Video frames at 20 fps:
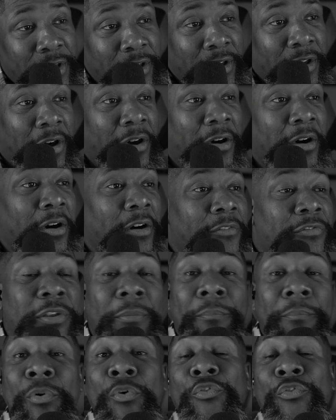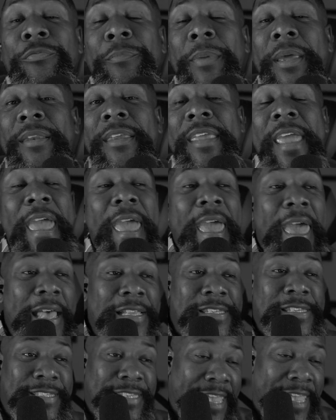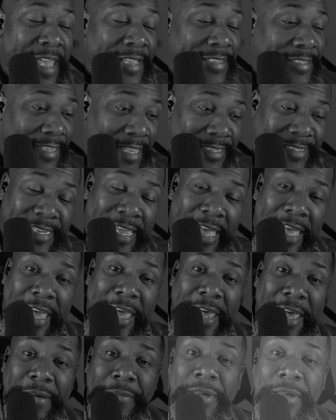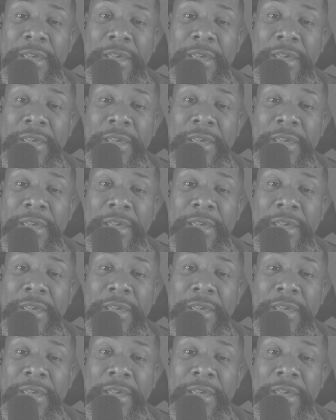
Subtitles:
of the movement. Yes, yes, yes, I am.